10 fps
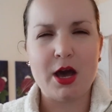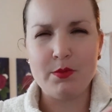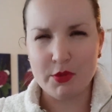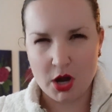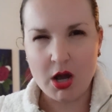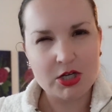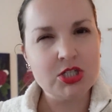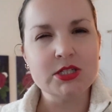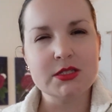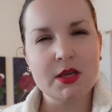
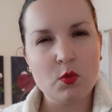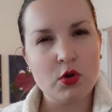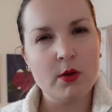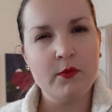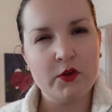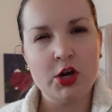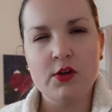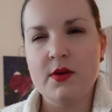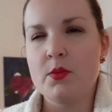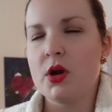obnoxiously warm for
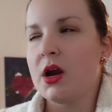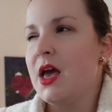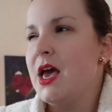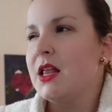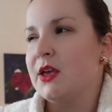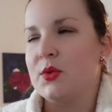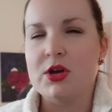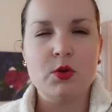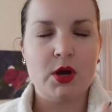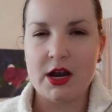November. Like we
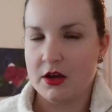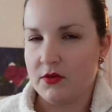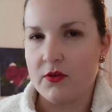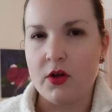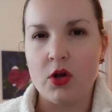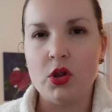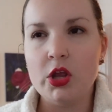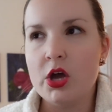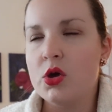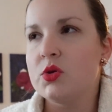couldn't wear any of our fall
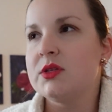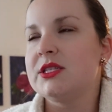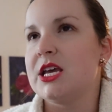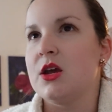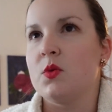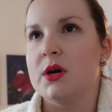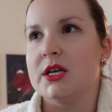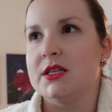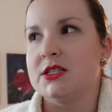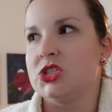clothes. It
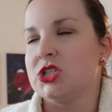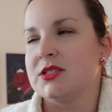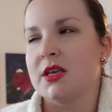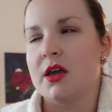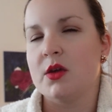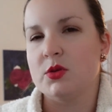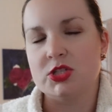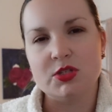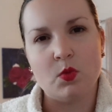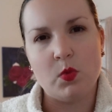was
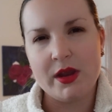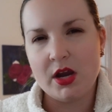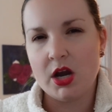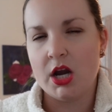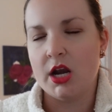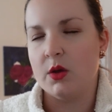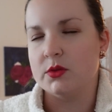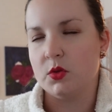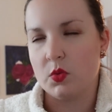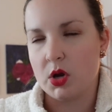just weird, and it
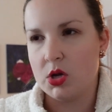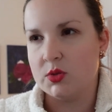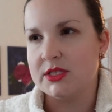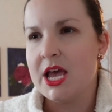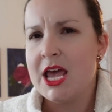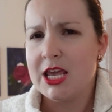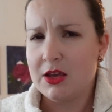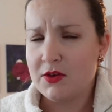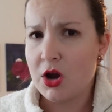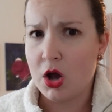was gross.
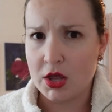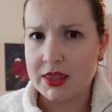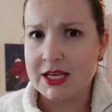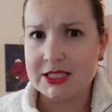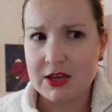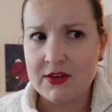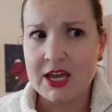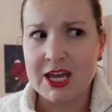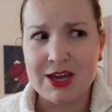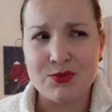Even on
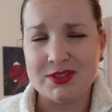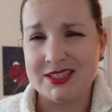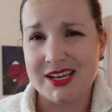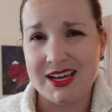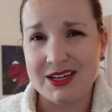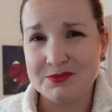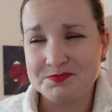Thanksgiving, it was like